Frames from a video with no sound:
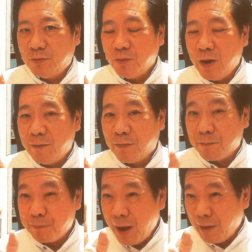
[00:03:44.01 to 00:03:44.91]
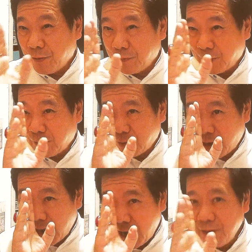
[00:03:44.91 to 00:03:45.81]
to have the
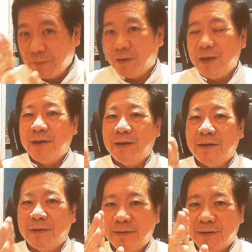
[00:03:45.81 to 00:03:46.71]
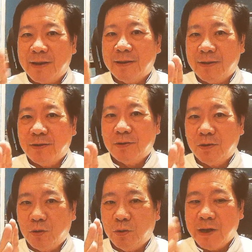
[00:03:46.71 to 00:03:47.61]
line of thinking that
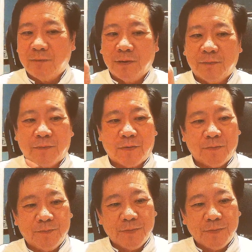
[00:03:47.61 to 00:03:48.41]
to develop from.